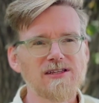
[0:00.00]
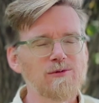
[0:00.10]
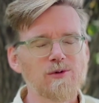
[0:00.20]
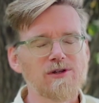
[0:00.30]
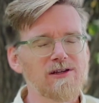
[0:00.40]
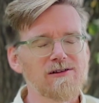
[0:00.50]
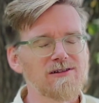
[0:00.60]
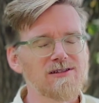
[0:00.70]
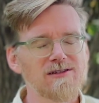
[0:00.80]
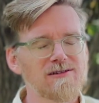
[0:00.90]

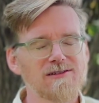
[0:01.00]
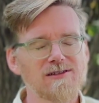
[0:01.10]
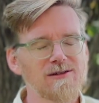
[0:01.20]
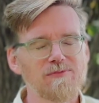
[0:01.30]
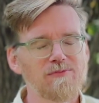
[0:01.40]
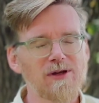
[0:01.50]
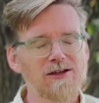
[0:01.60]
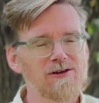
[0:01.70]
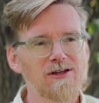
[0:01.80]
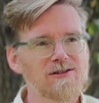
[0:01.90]
ridiculous to
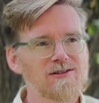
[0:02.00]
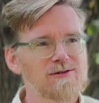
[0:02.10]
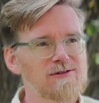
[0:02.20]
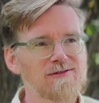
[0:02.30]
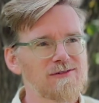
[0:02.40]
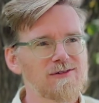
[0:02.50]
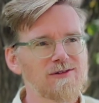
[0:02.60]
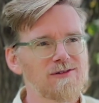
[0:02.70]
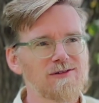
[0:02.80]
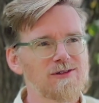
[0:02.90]
make your kids
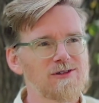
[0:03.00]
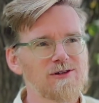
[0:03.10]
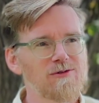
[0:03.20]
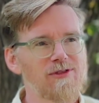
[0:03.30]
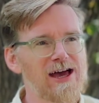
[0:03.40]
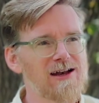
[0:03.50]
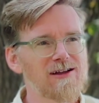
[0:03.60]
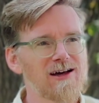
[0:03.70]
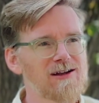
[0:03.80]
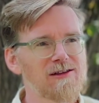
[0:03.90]
do that
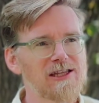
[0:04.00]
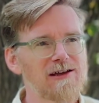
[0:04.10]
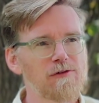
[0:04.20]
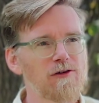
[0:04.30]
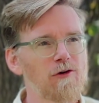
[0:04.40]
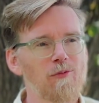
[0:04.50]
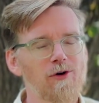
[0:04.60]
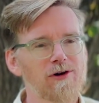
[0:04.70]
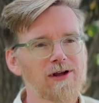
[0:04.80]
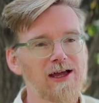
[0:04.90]
kind of level of
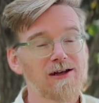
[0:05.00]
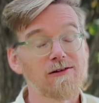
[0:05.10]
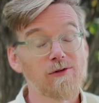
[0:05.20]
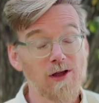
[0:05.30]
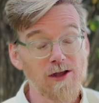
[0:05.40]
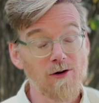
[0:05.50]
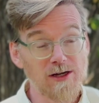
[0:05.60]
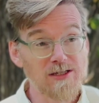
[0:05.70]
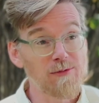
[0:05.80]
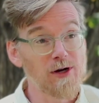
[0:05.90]
homework. And, you know, I
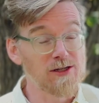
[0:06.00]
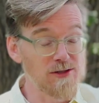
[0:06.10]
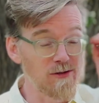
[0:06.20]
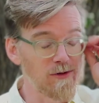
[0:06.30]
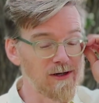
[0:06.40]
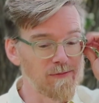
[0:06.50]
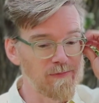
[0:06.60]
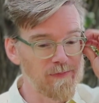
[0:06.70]
sent mine to,